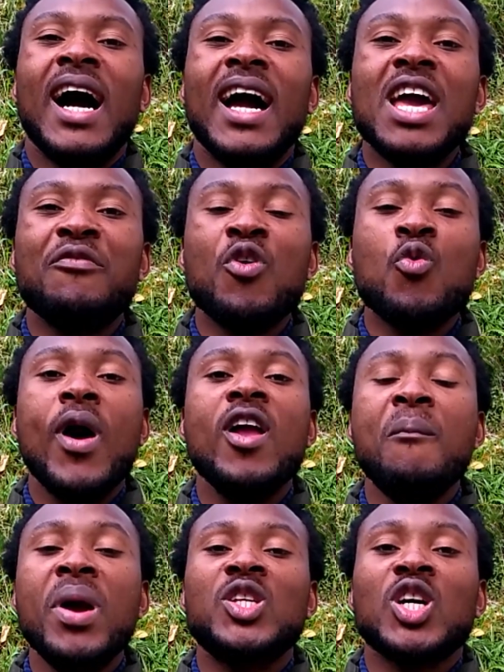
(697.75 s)
Even when you
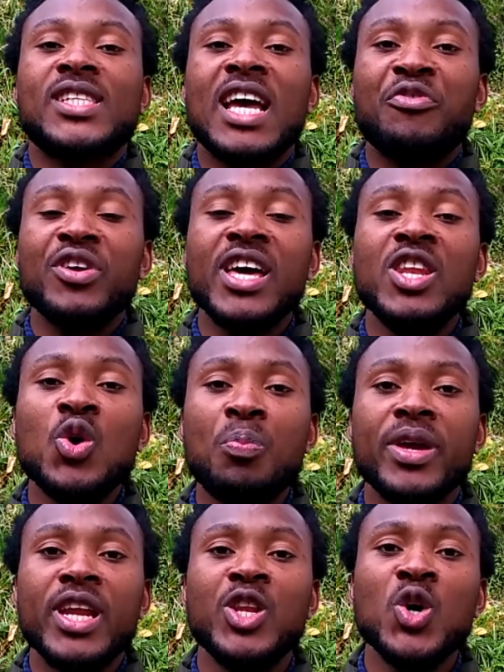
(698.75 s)
meet yourself in a
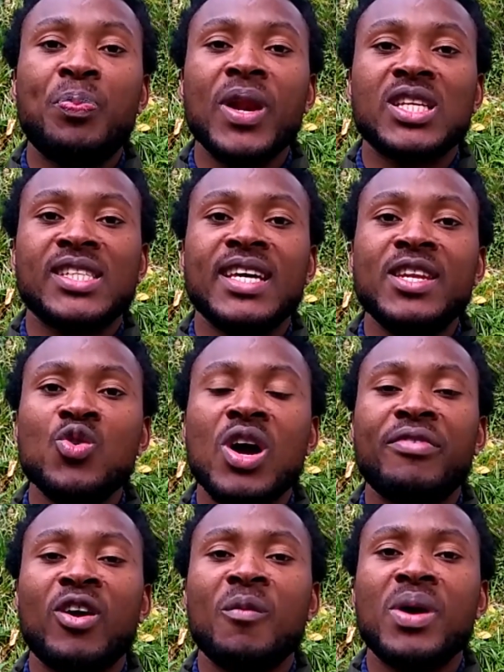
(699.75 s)
new place, in a new
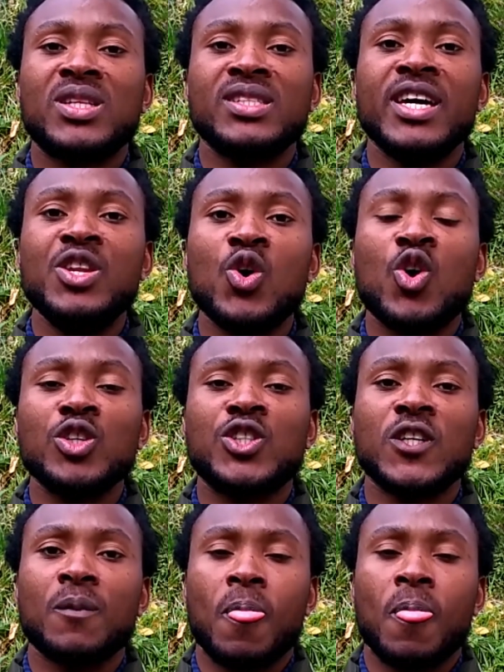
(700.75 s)
environment, in a new country,